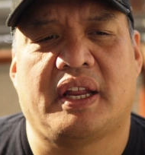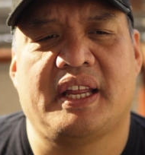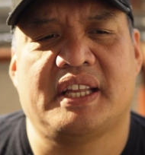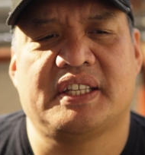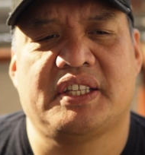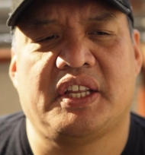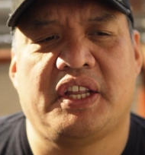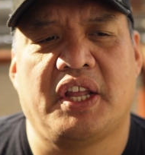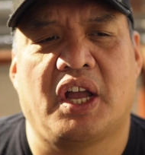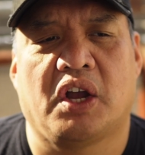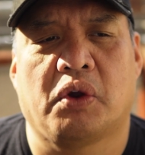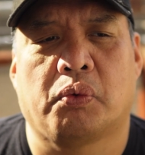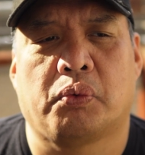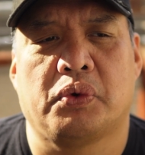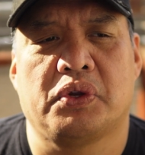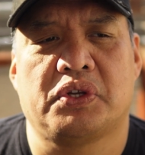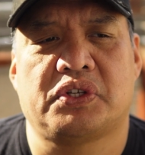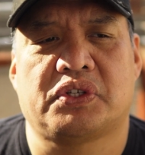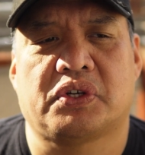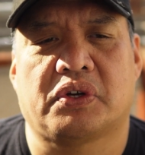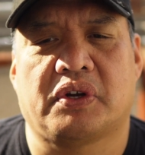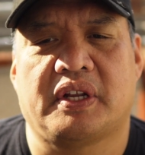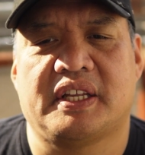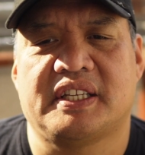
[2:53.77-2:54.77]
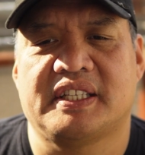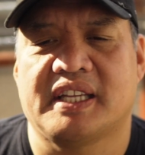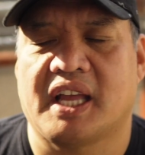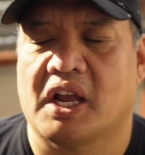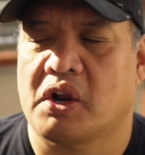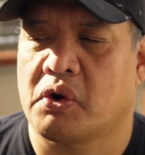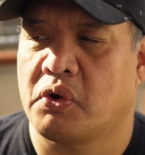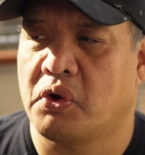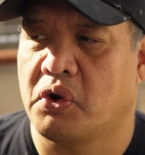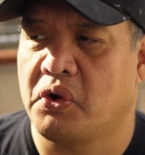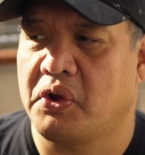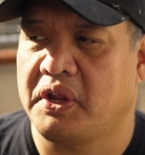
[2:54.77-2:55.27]
He's a young rooster. He's
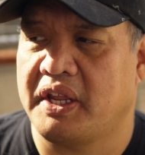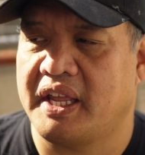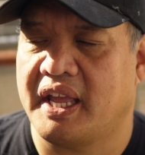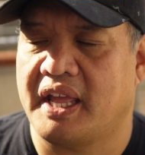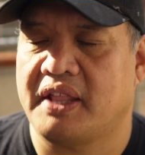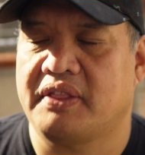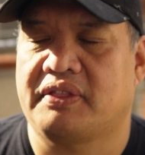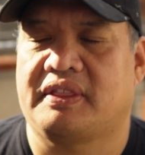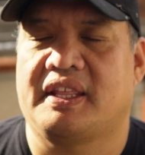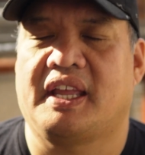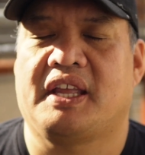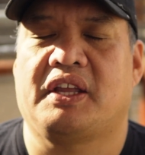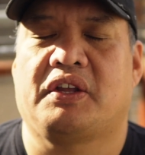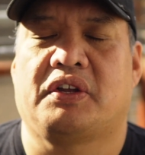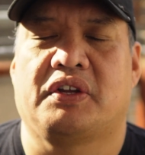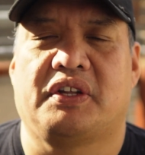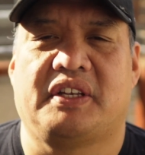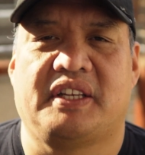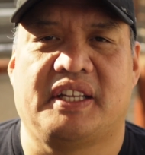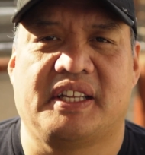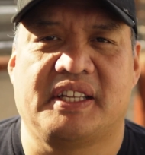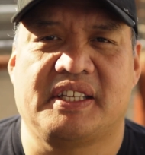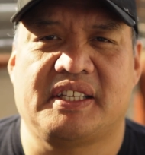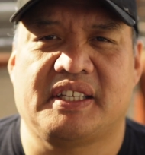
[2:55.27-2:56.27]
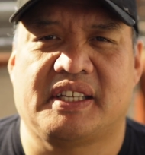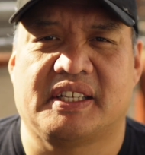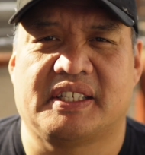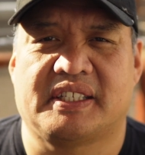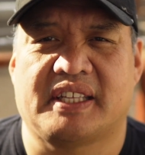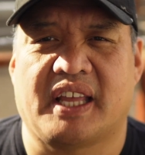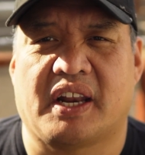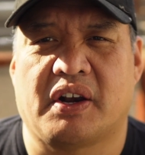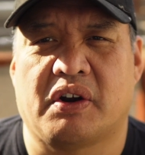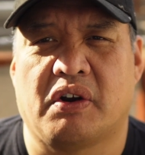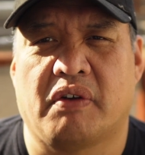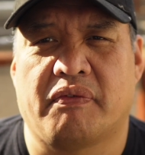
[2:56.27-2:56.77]
not crowing yet, thank goodness, because
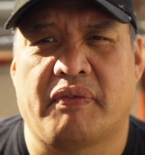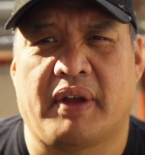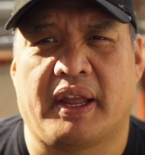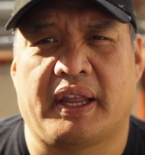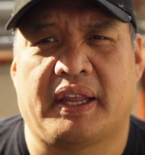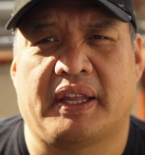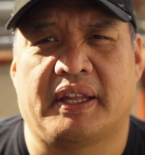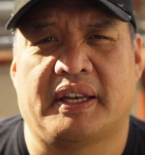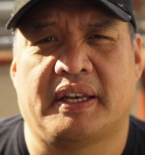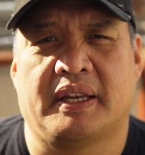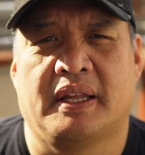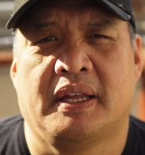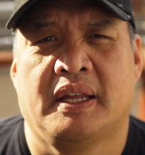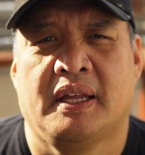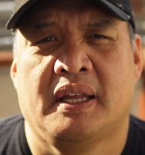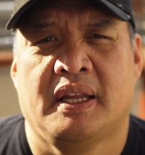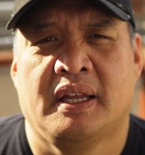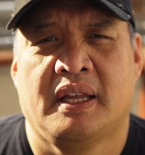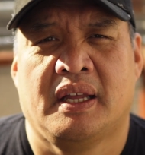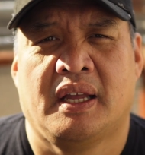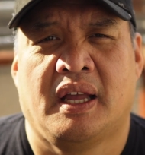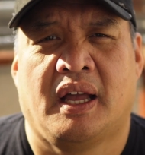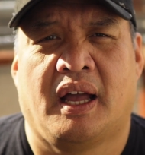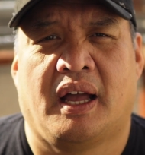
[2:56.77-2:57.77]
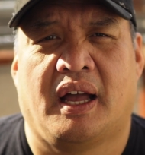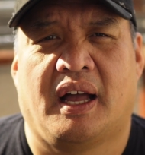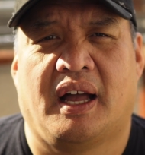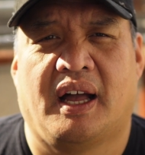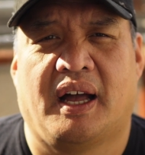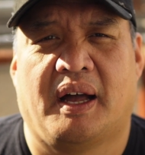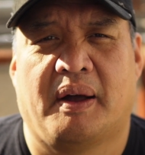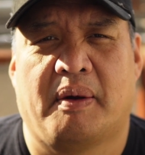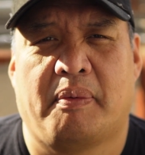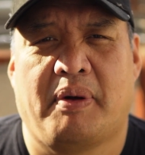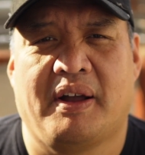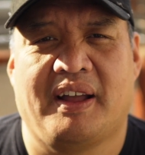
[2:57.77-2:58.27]
I don't know if I
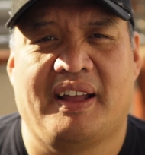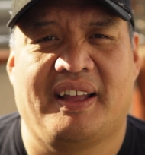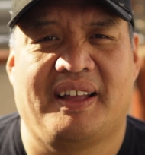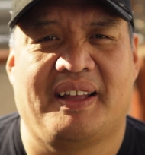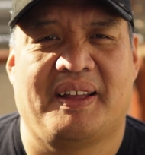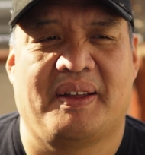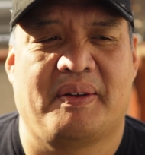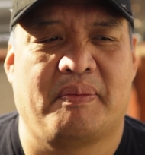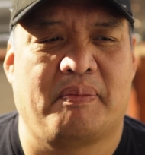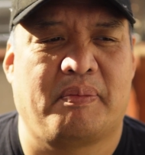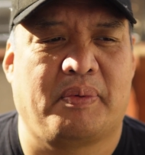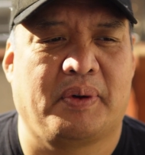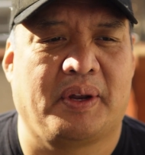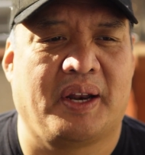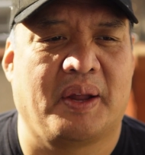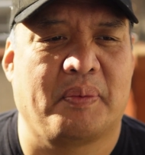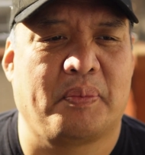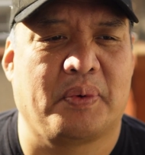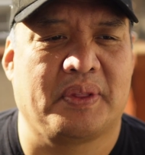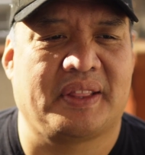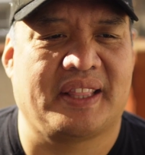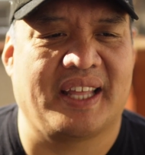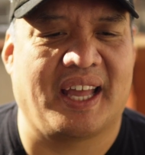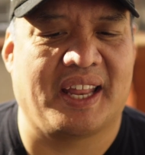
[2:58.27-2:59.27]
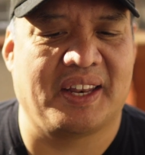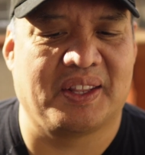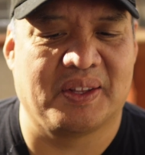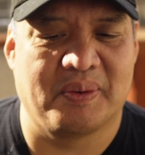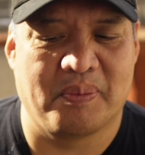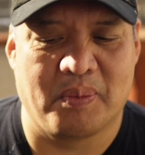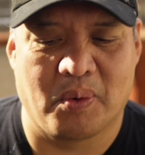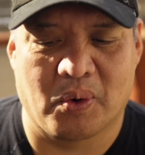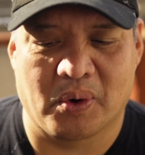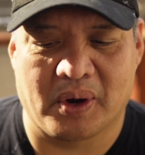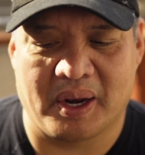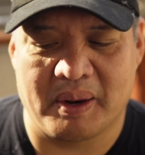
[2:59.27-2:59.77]
can put up with that in the
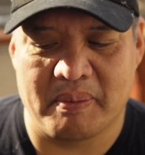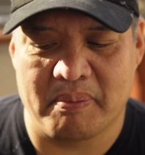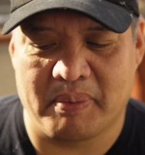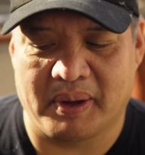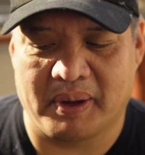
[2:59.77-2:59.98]
morning.